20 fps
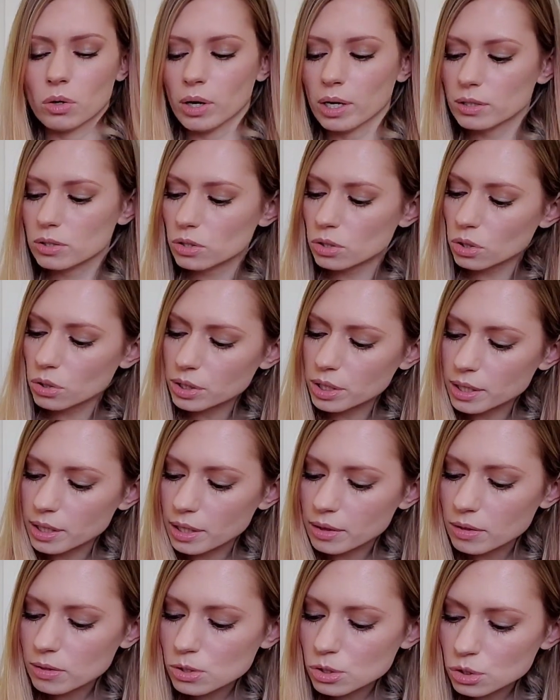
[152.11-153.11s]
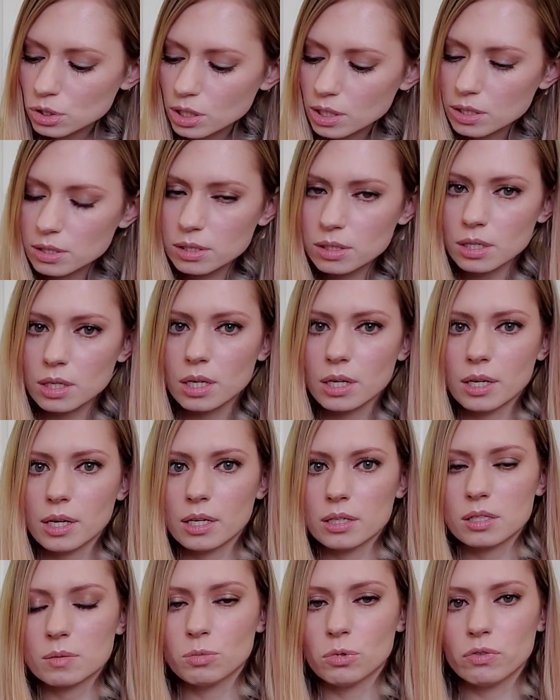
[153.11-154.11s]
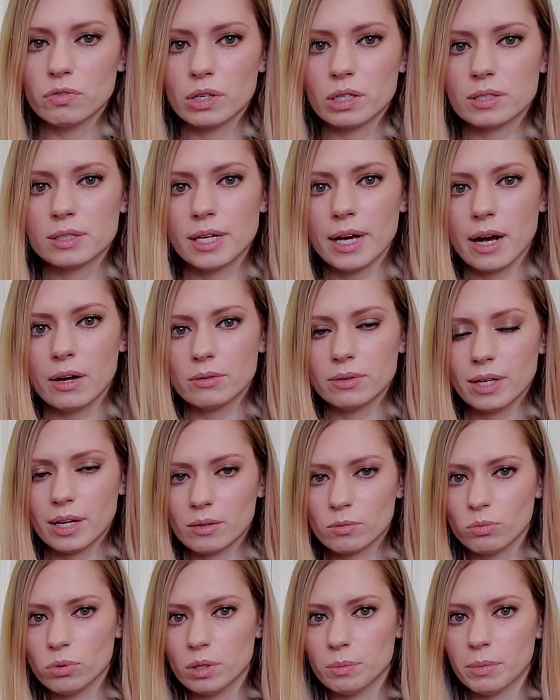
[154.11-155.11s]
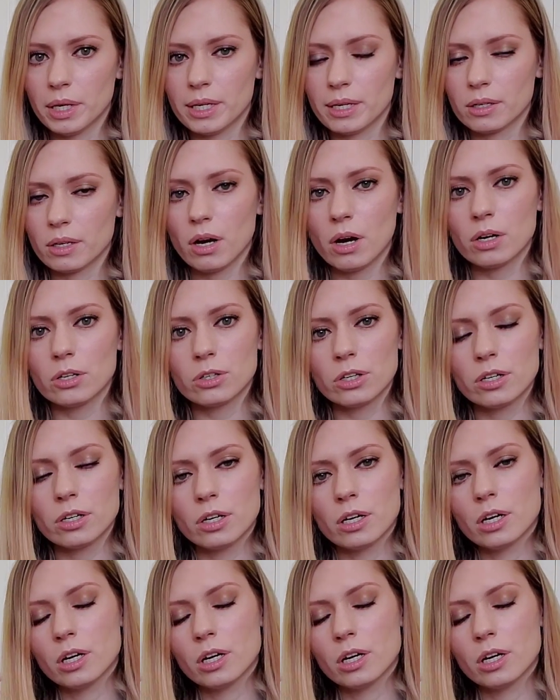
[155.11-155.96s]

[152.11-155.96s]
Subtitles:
as you're looking at the strings, it's moving down, that will make it harder.